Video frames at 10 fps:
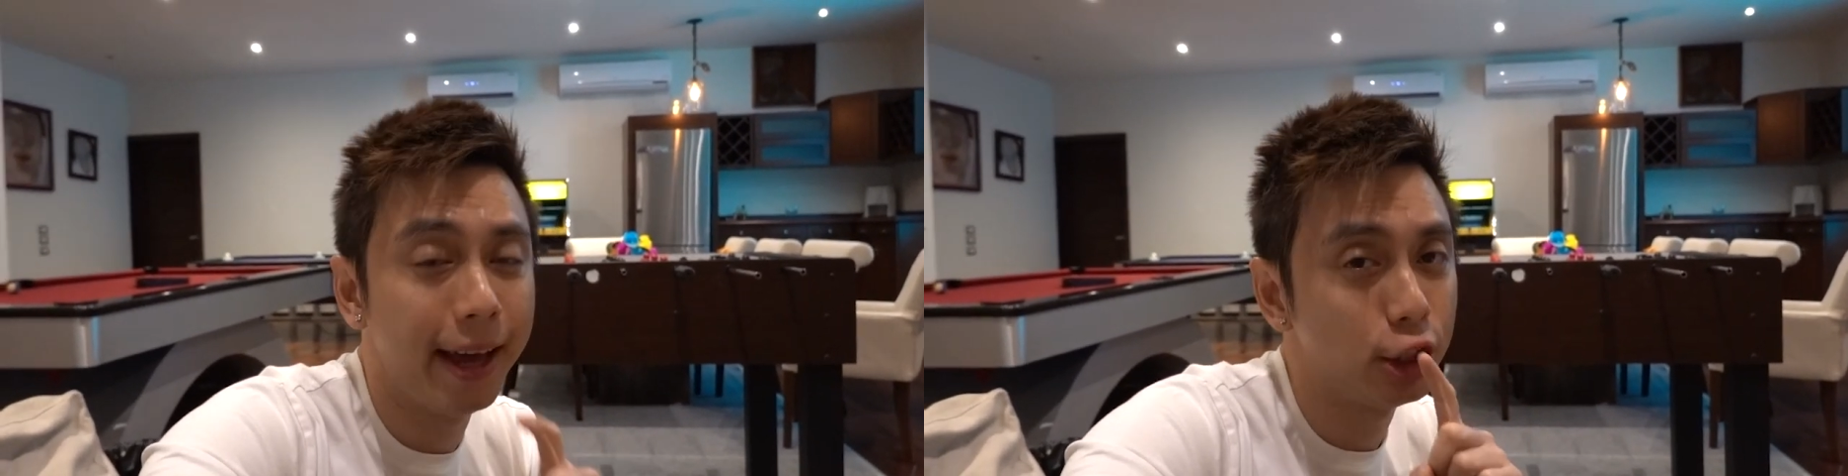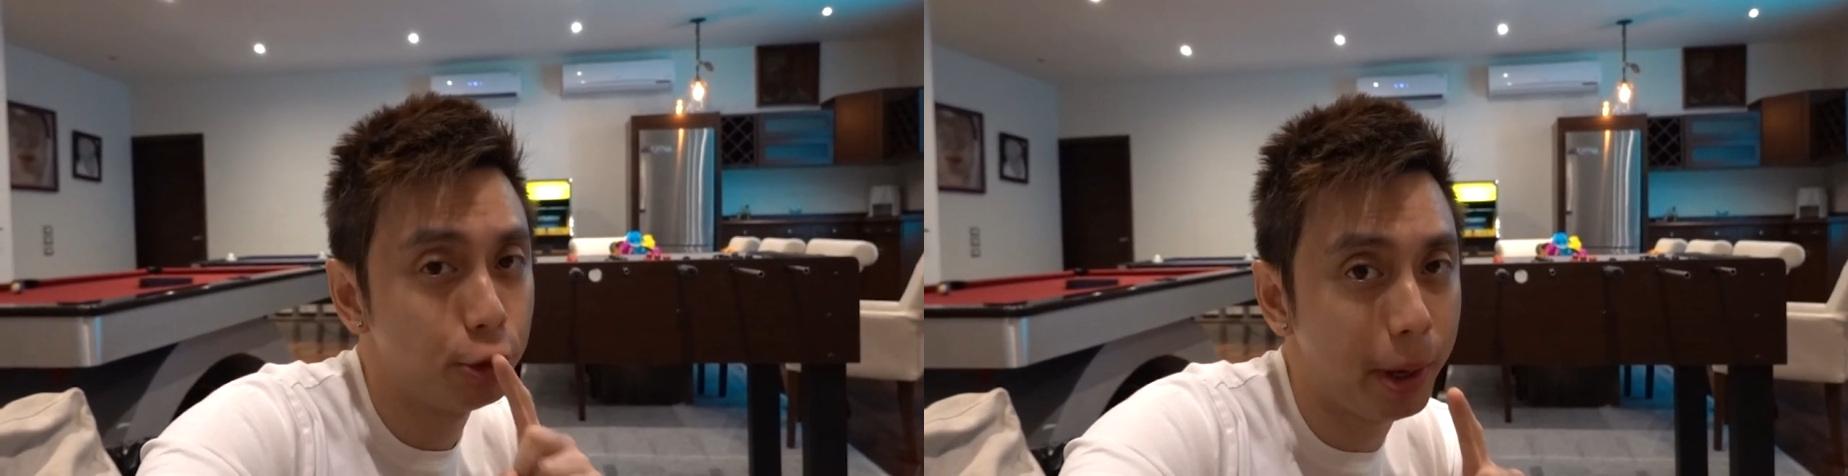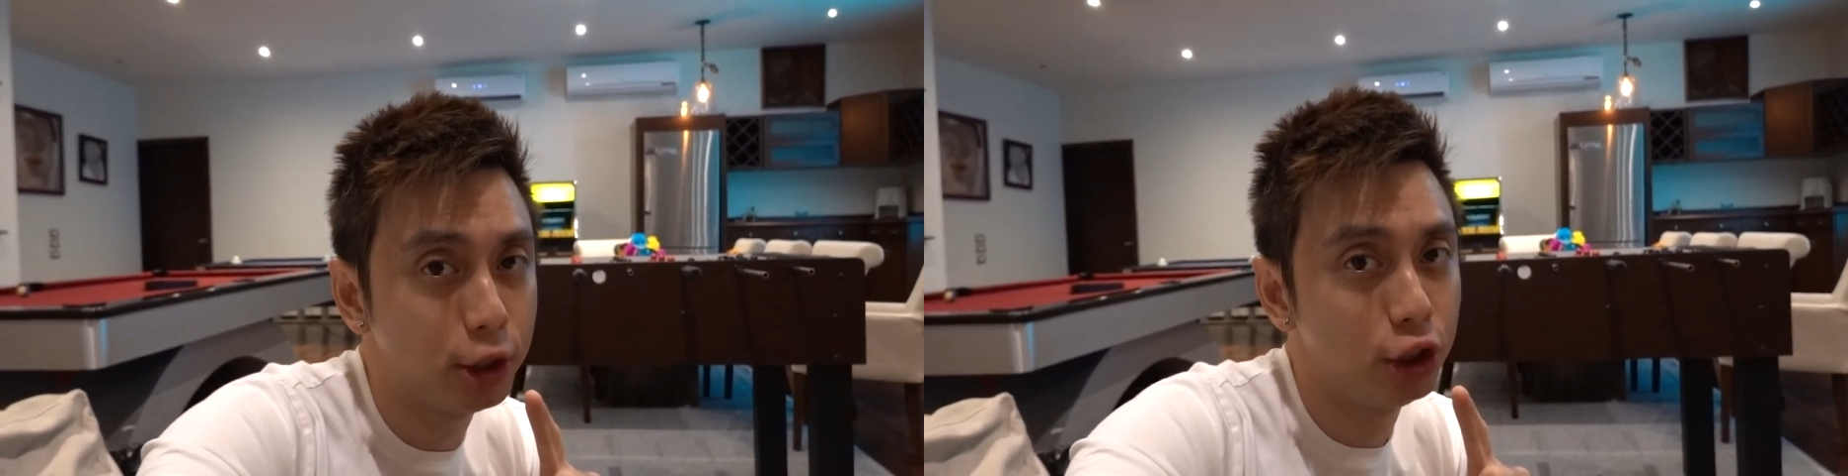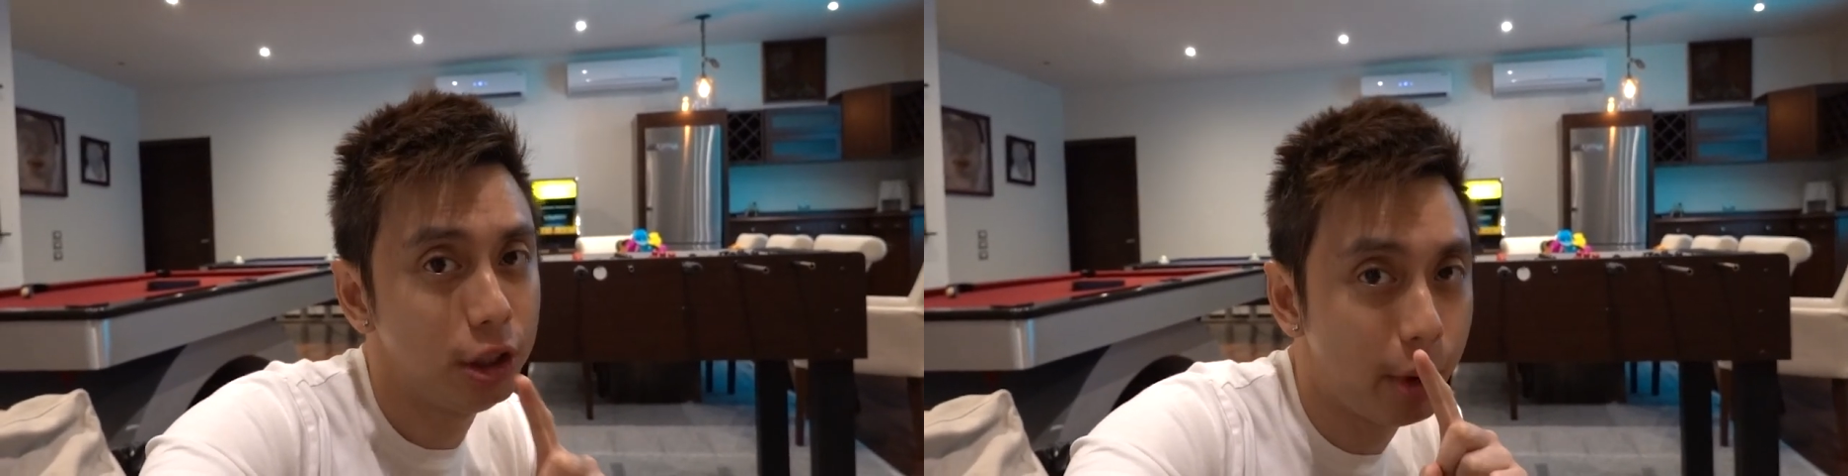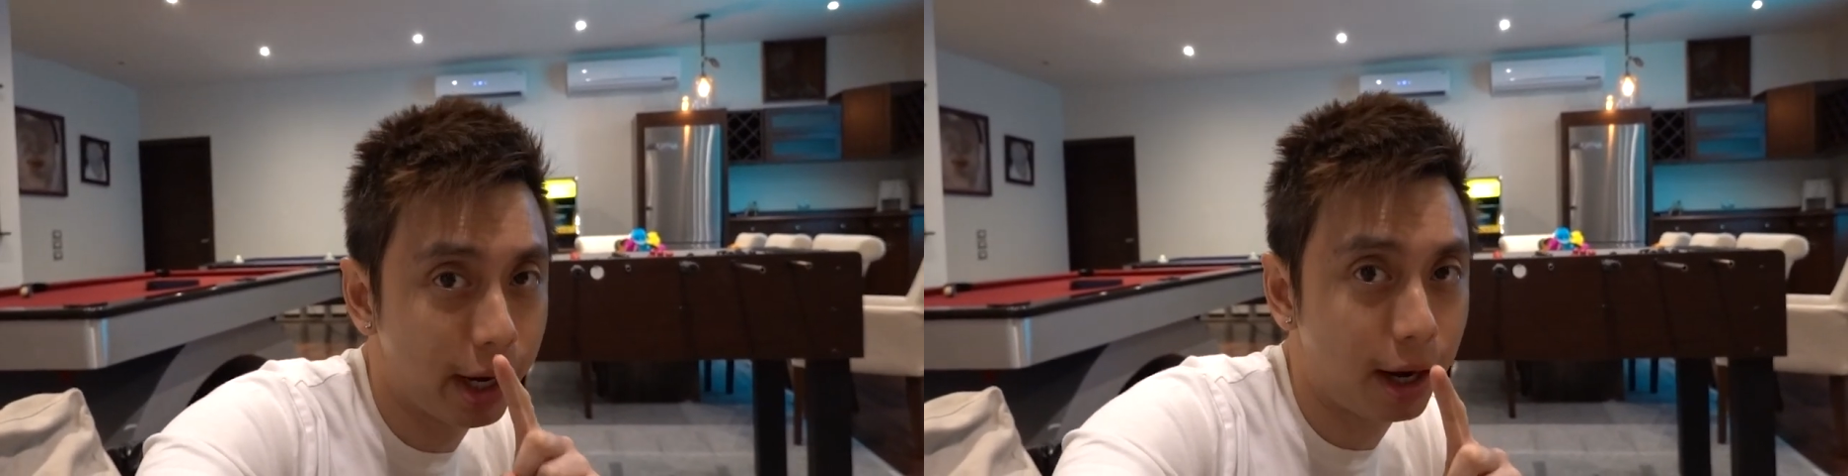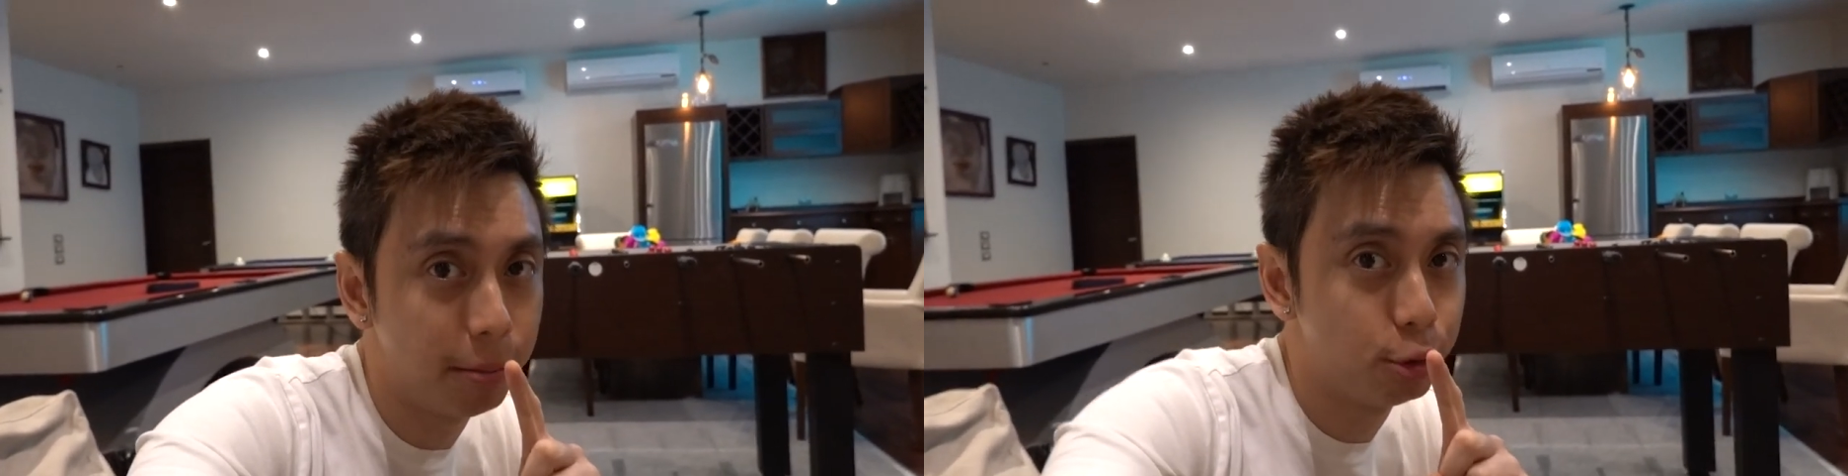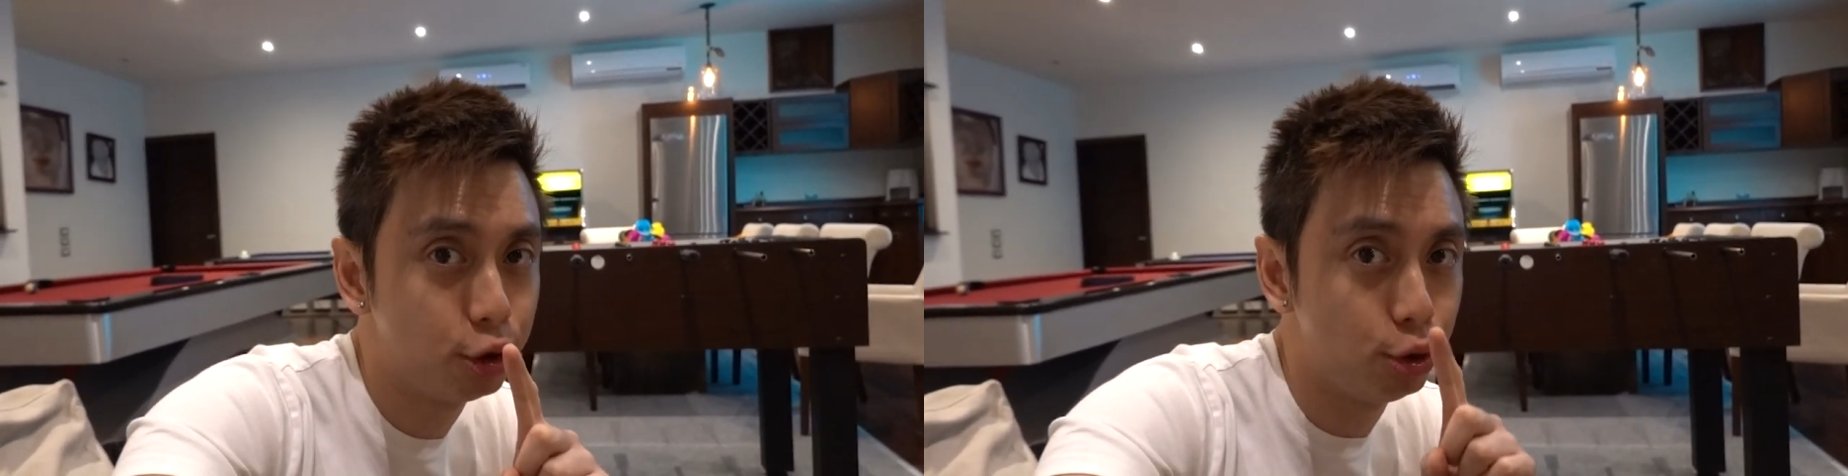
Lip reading: especially when it comes